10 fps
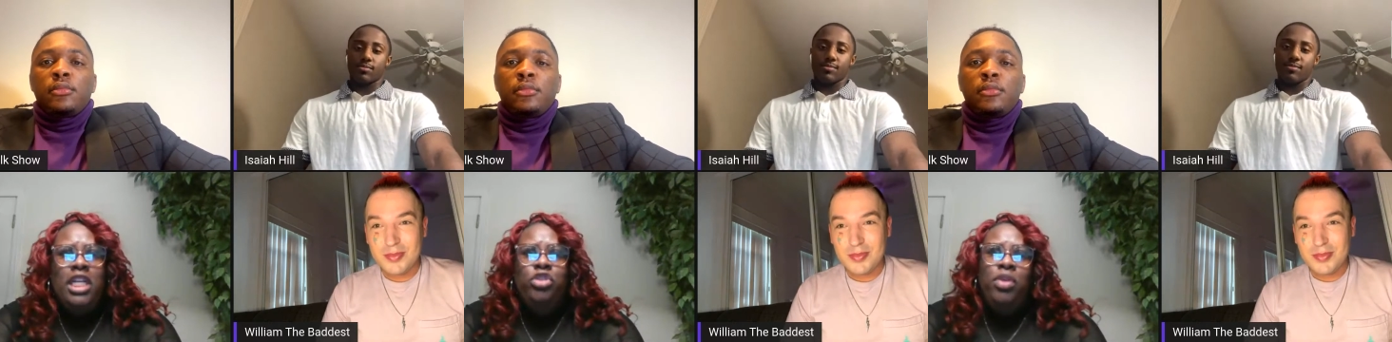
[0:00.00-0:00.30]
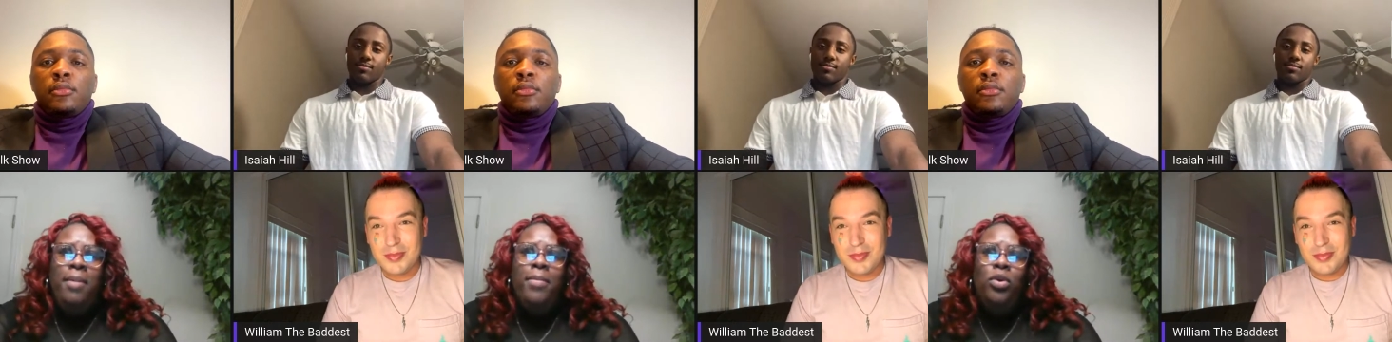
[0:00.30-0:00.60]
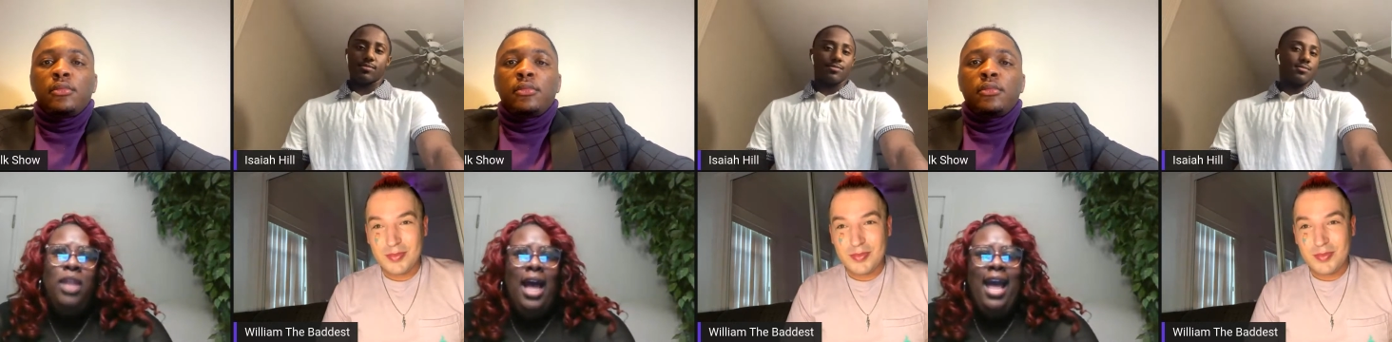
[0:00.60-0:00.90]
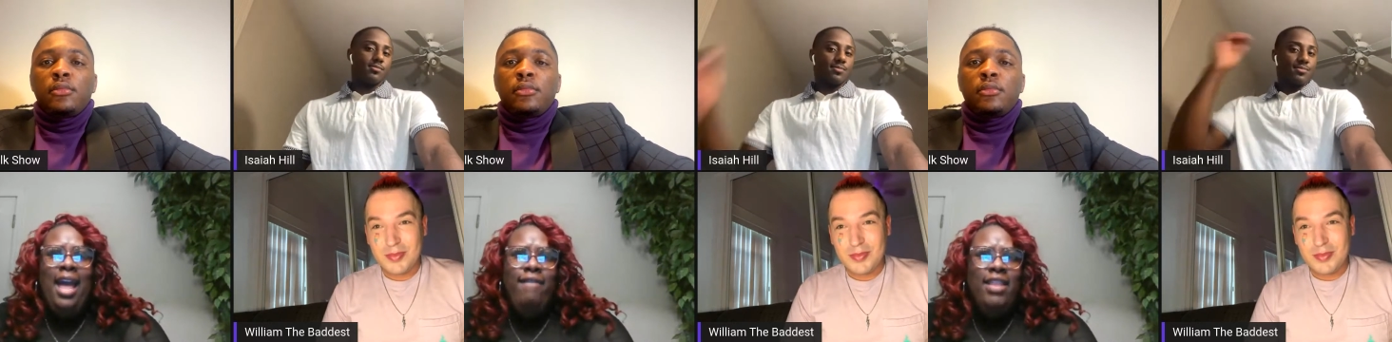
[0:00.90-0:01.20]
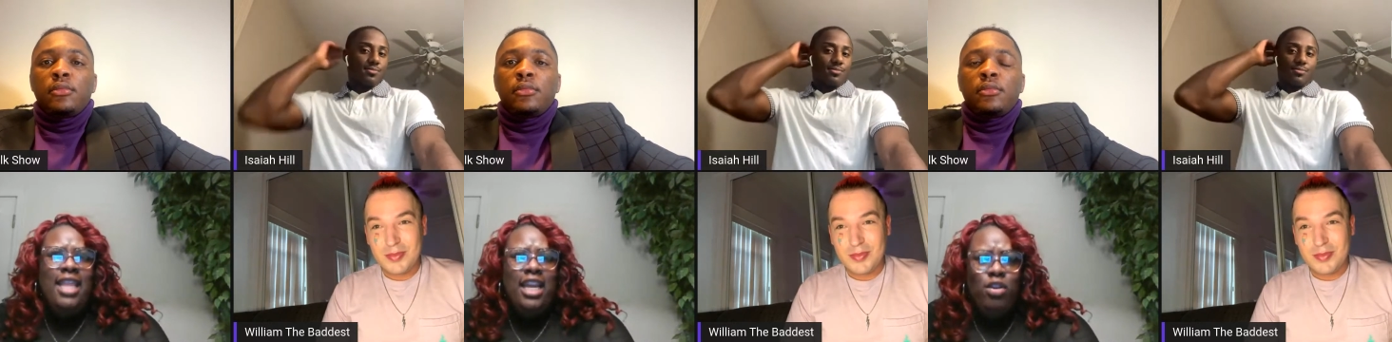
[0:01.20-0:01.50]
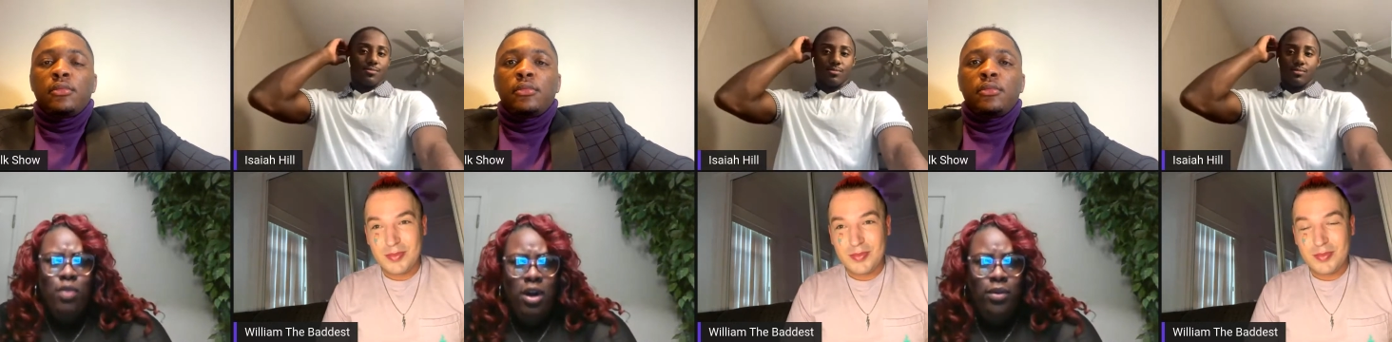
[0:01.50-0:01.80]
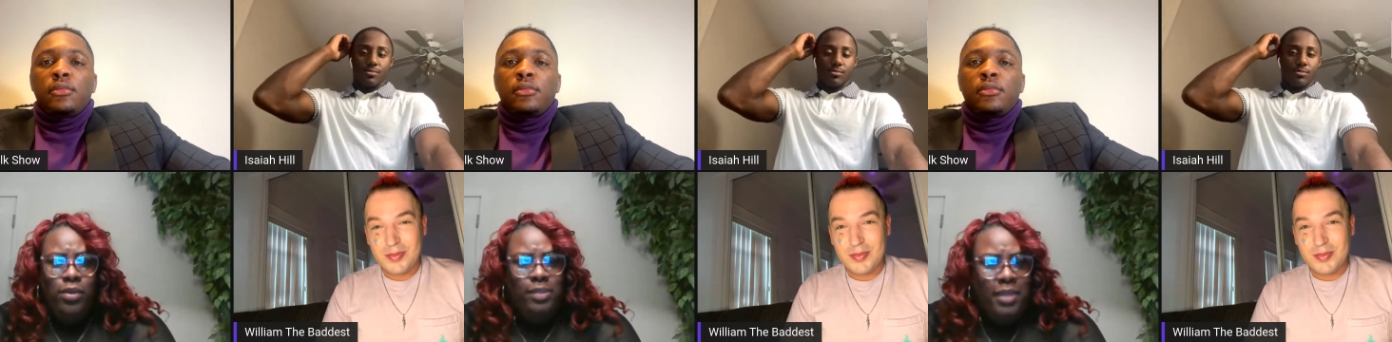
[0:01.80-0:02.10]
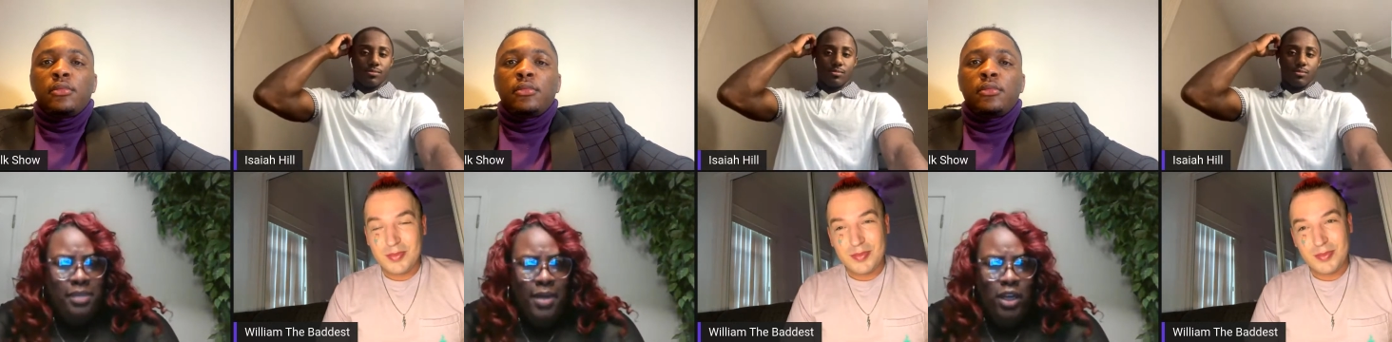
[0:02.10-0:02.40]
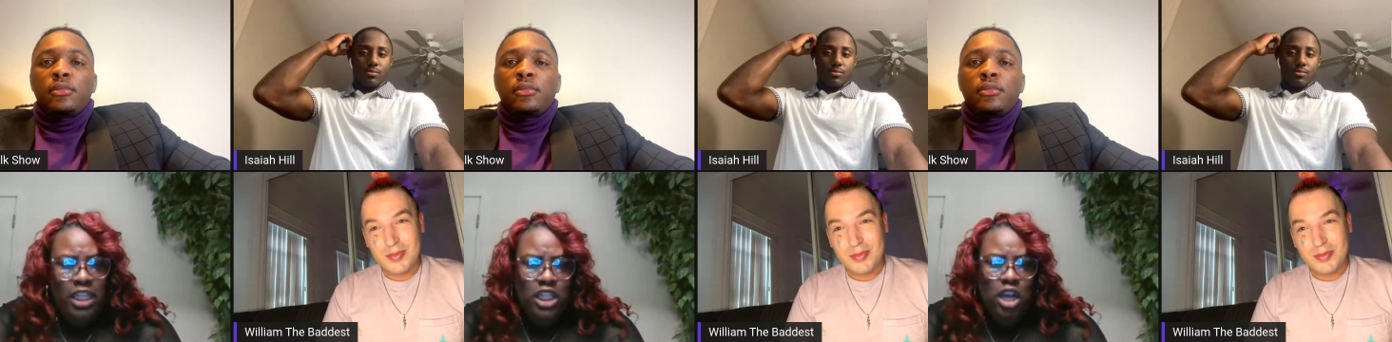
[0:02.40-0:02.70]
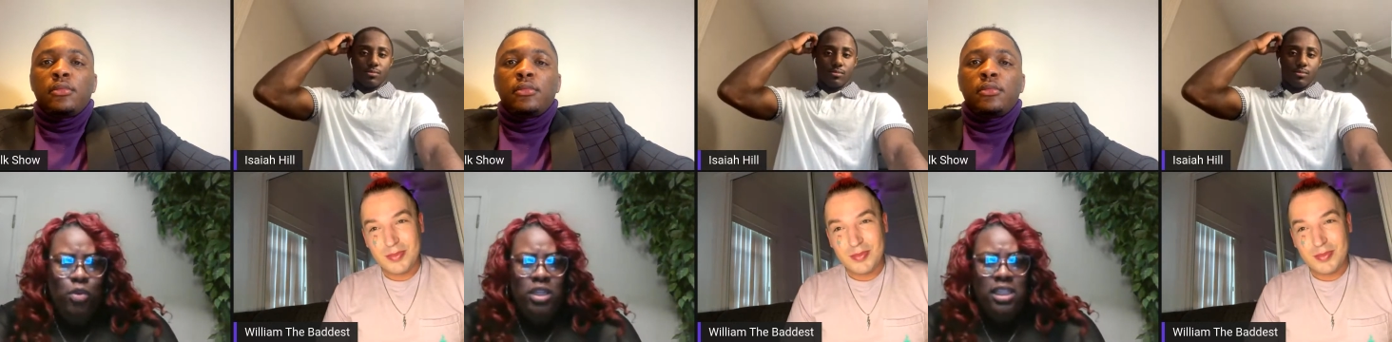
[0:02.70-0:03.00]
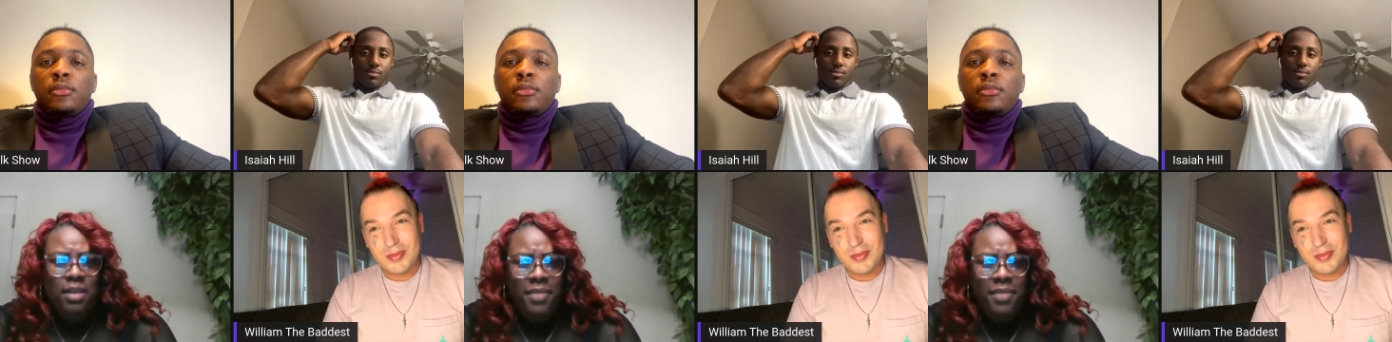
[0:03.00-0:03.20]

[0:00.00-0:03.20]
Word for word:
Speaker 1: that you and Bula have? I think you were, was supposed to be on his show or